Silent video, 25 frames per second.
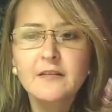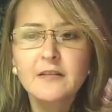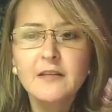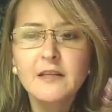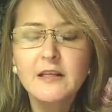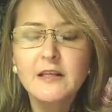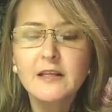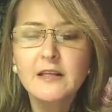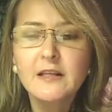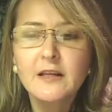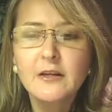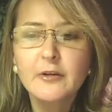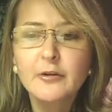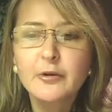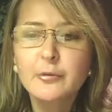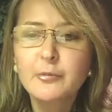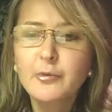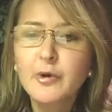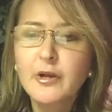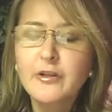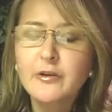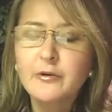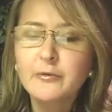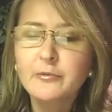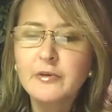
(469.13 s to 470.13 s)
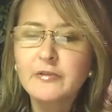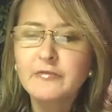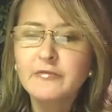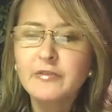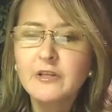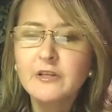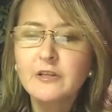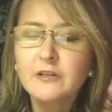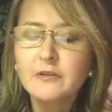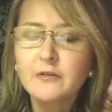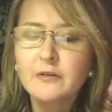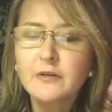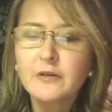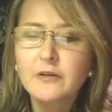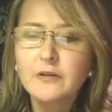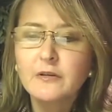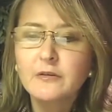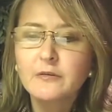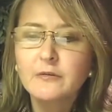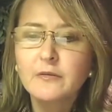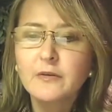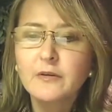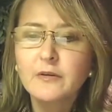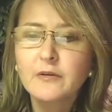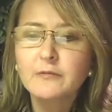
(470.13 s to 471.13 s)
the elder brother
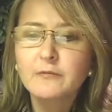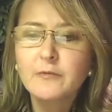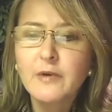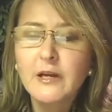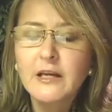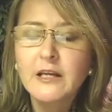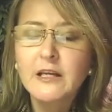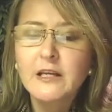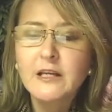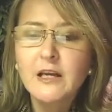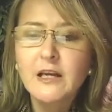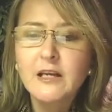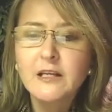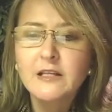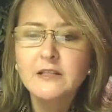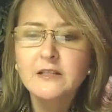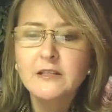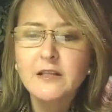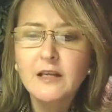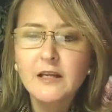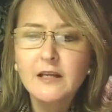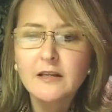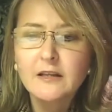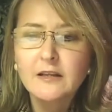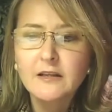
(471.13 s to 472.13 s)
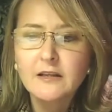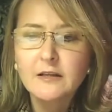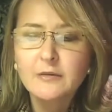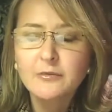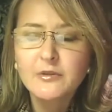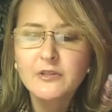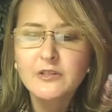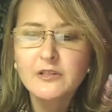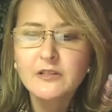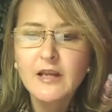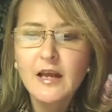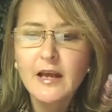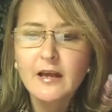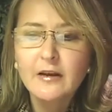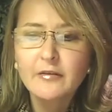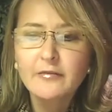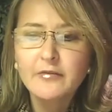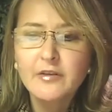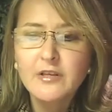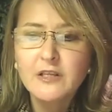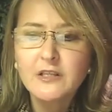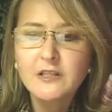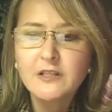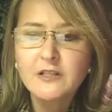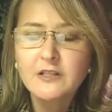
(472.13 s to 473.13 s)
recognized that it was out
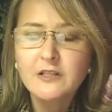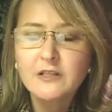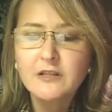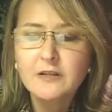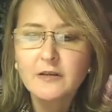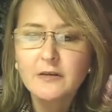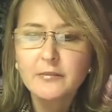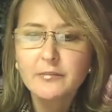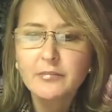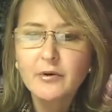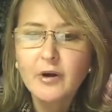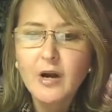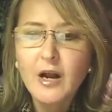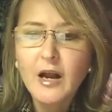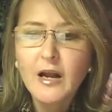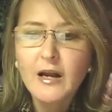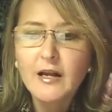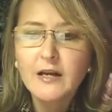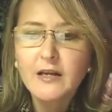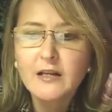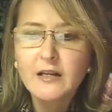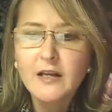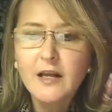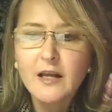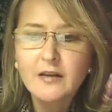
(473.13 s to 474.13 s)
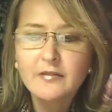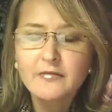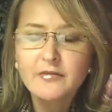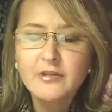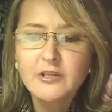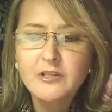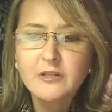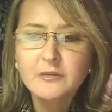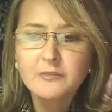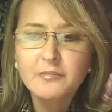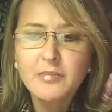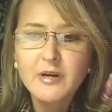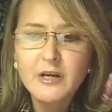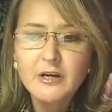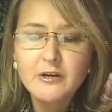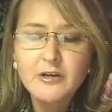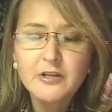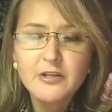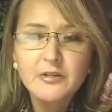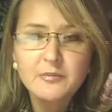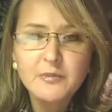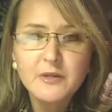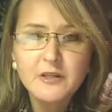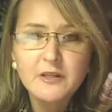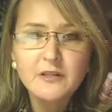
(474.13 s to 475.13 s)
of his pride and out of his
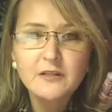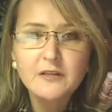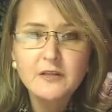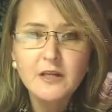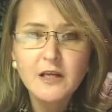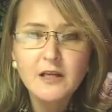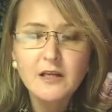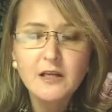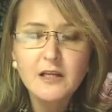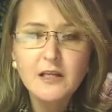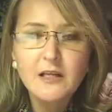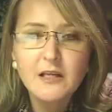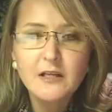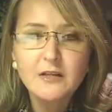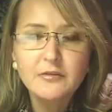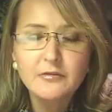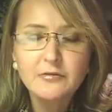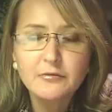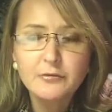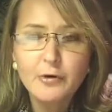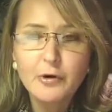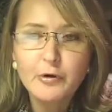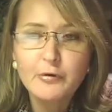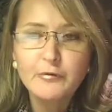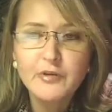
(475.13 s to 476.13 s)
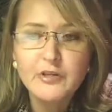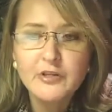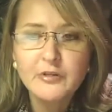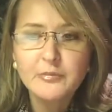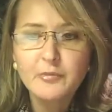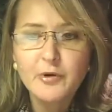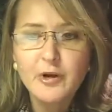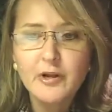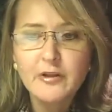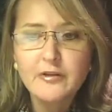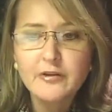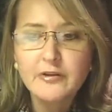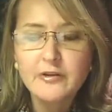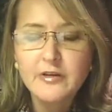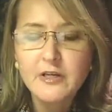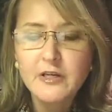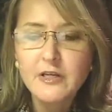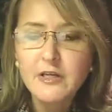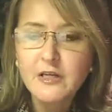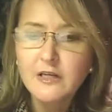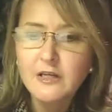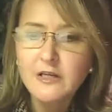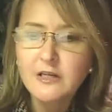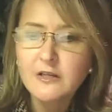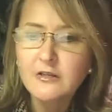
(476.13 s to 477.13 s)
embarrassment that he drove his brother
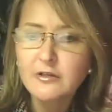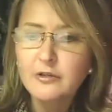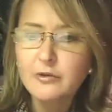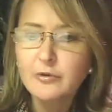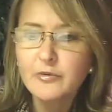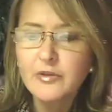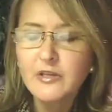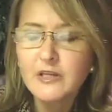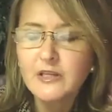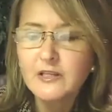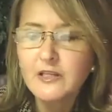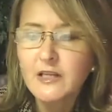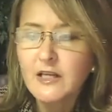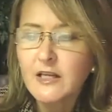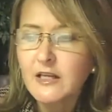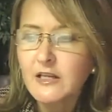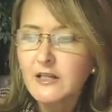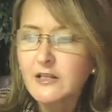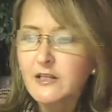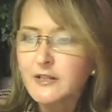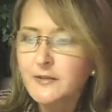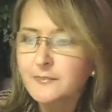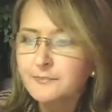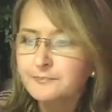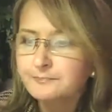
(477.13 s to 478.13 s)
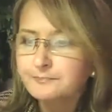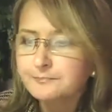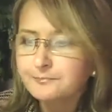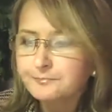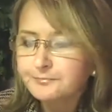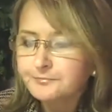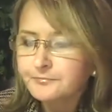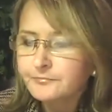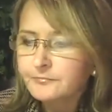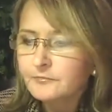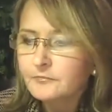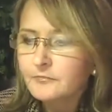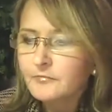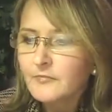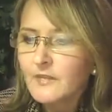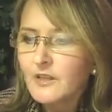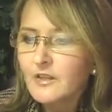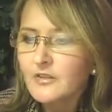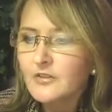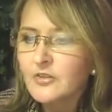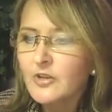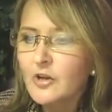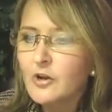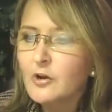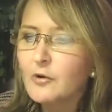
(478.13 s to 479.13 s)
to these ends.
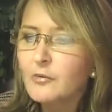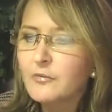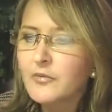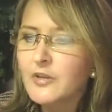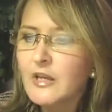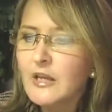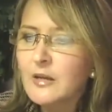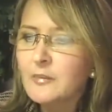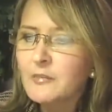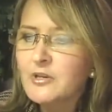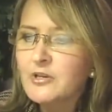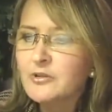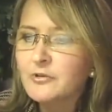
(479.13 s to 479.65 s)
So the